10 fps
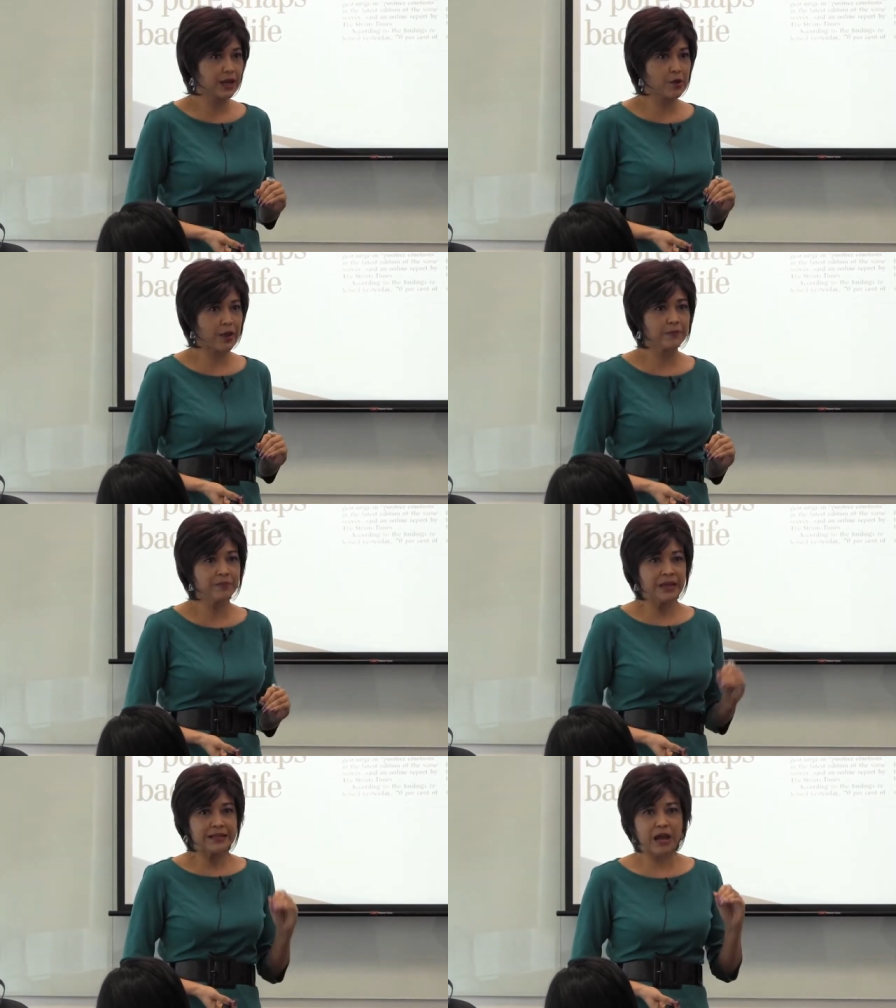Okay?
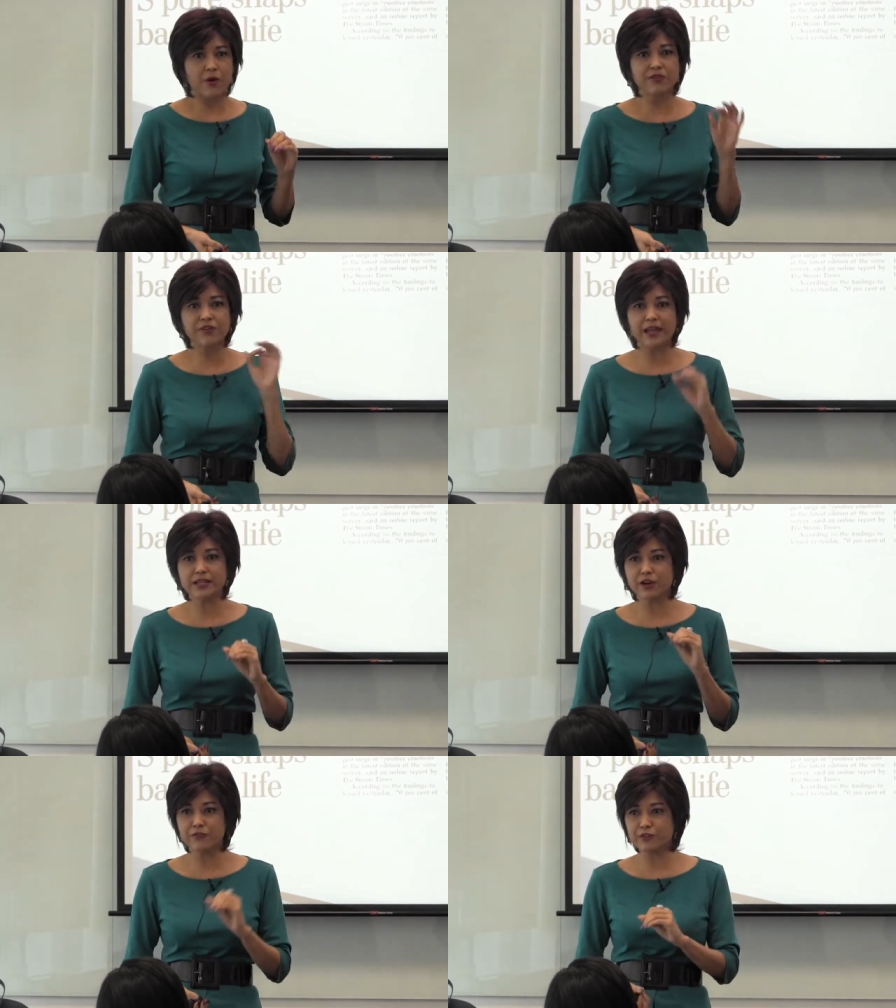Now, if
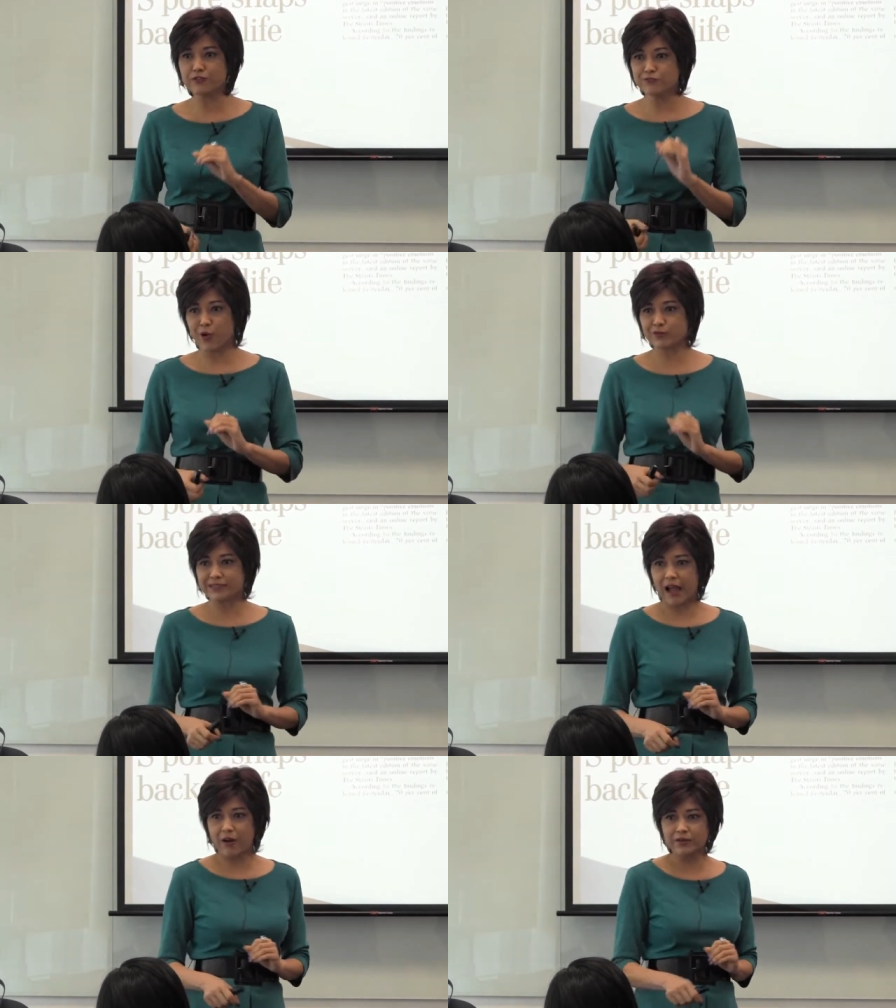any of you wrote
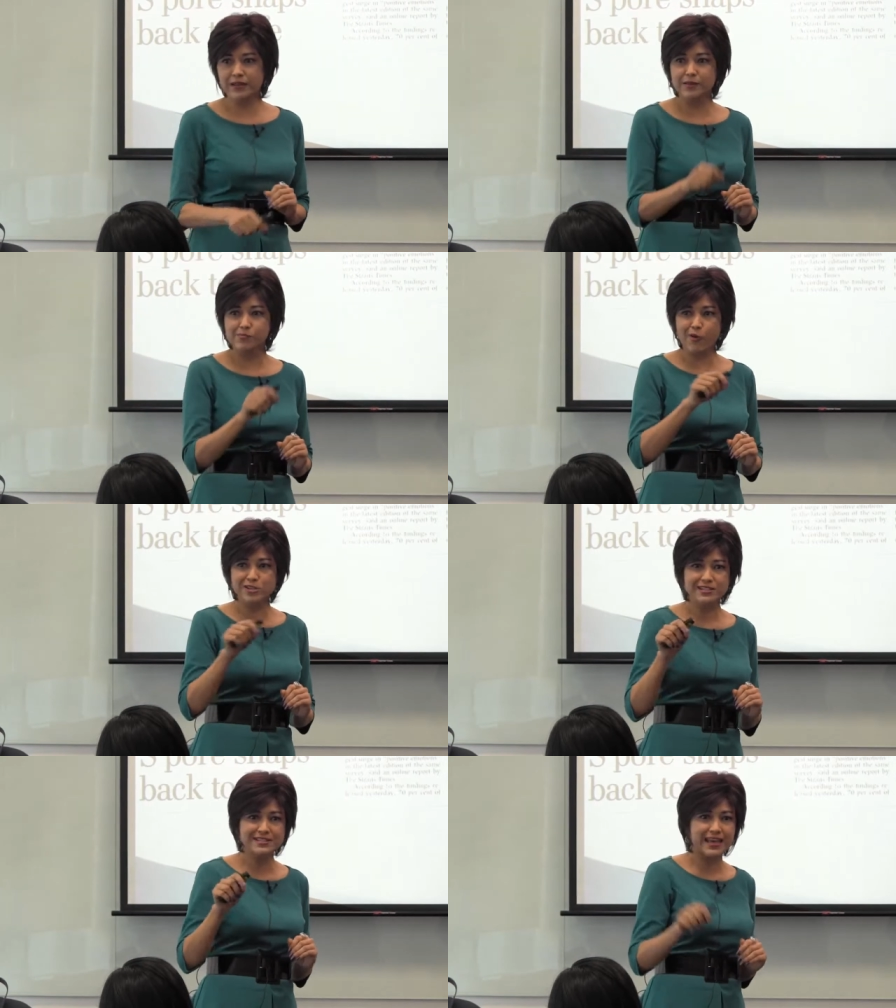down
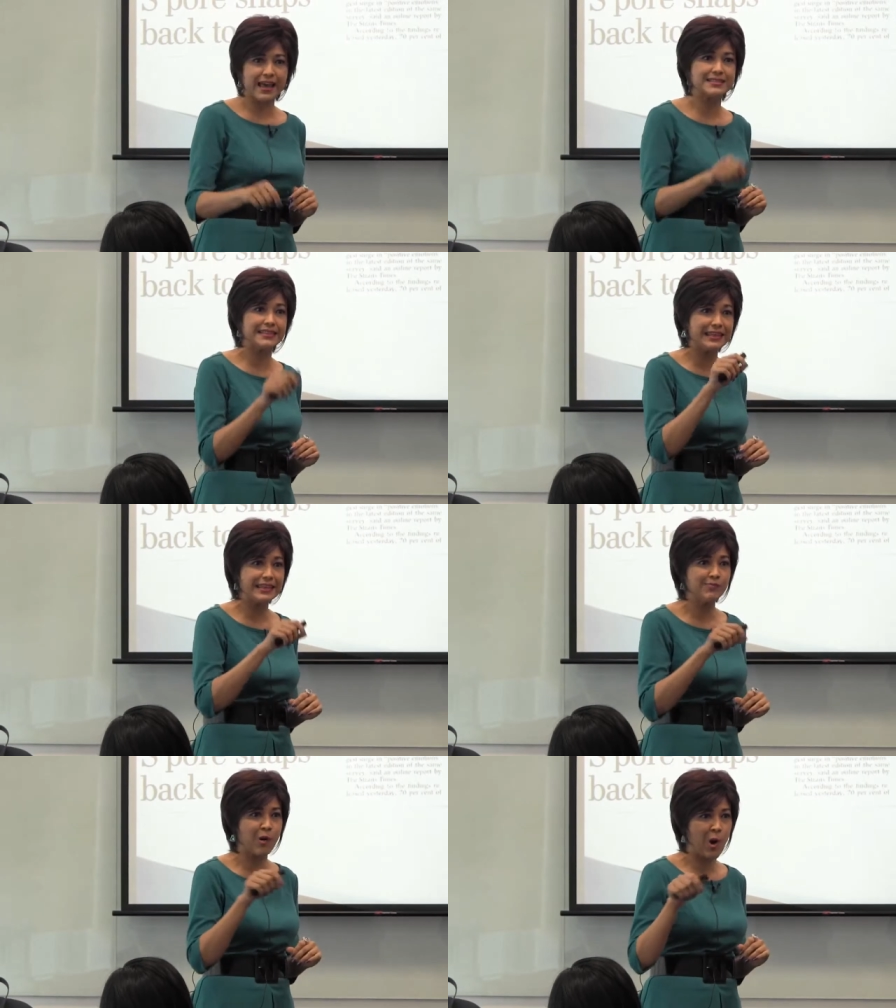emotions as
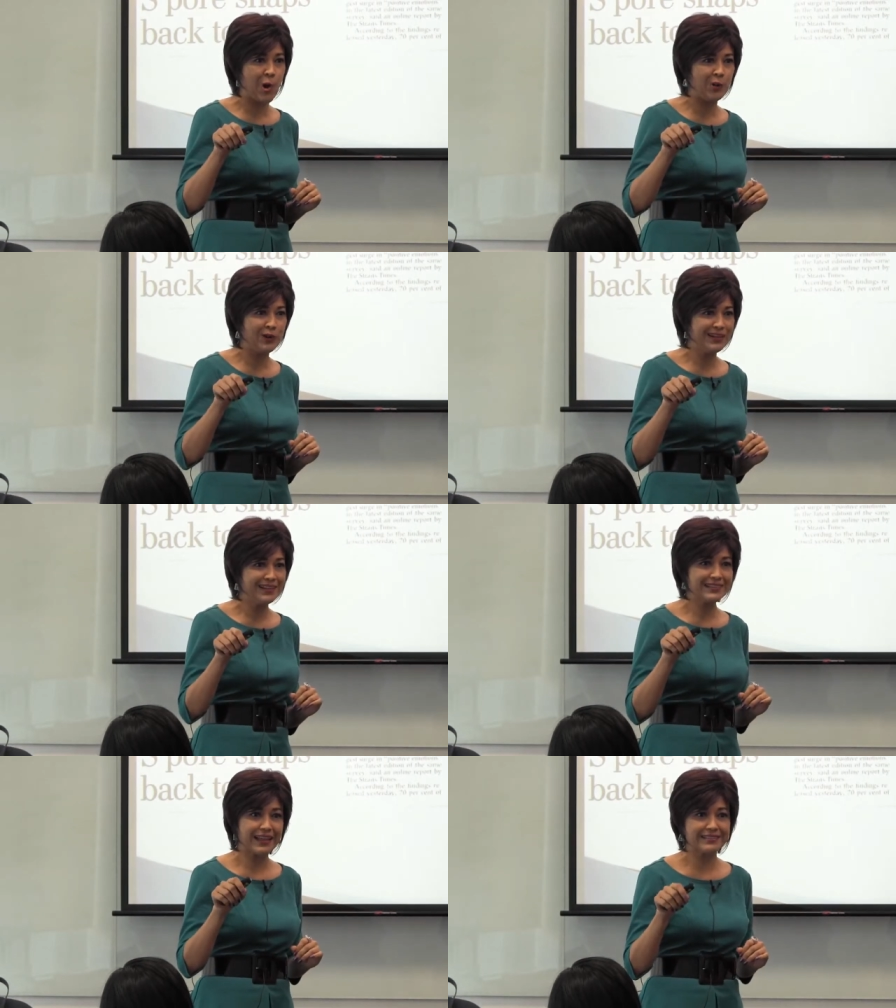emo,
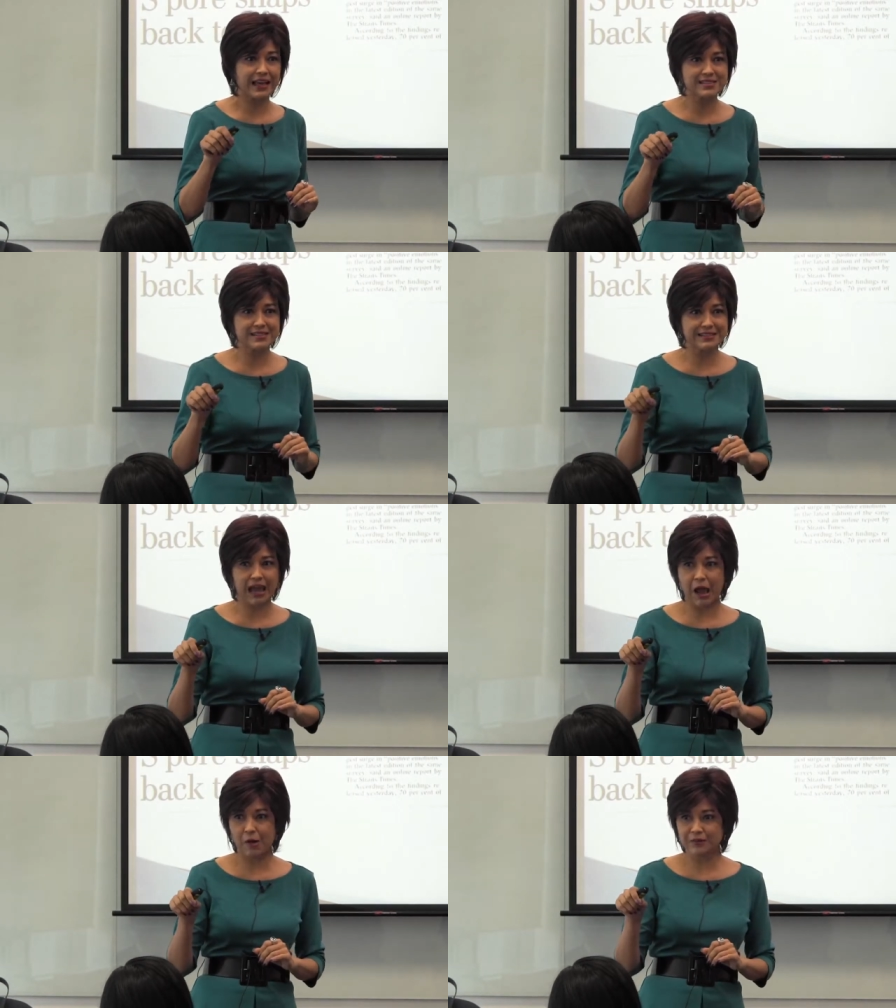that doesn't
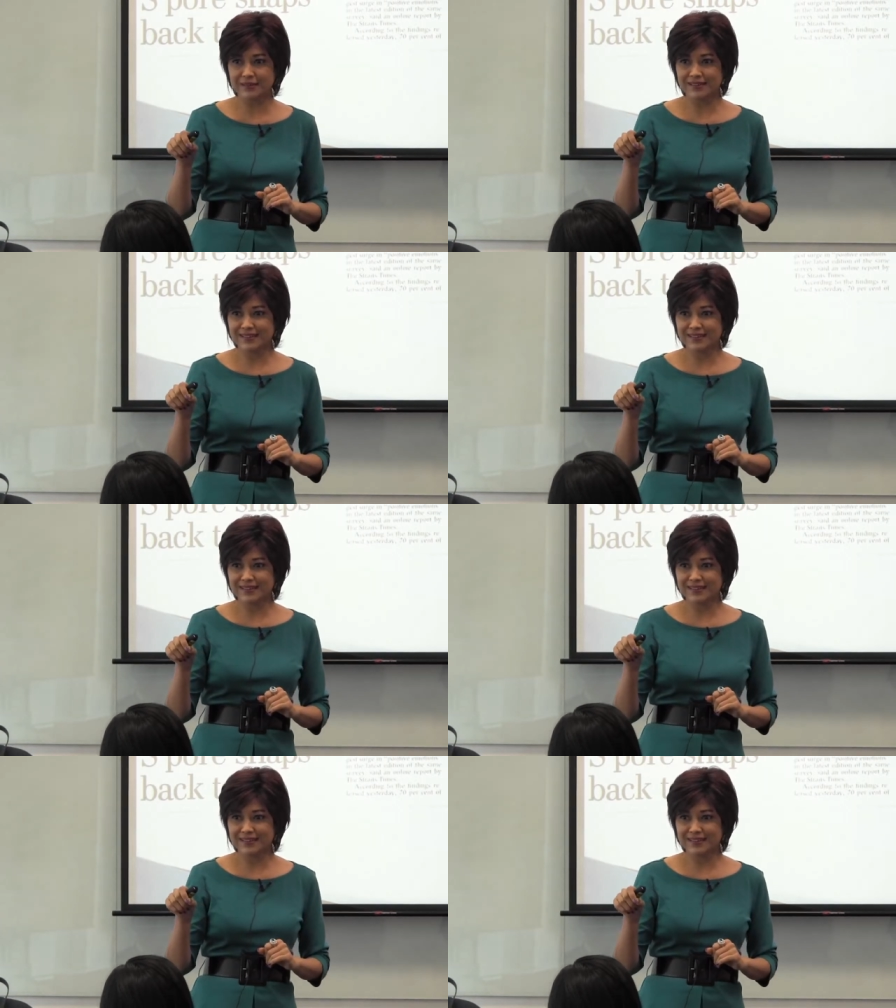count.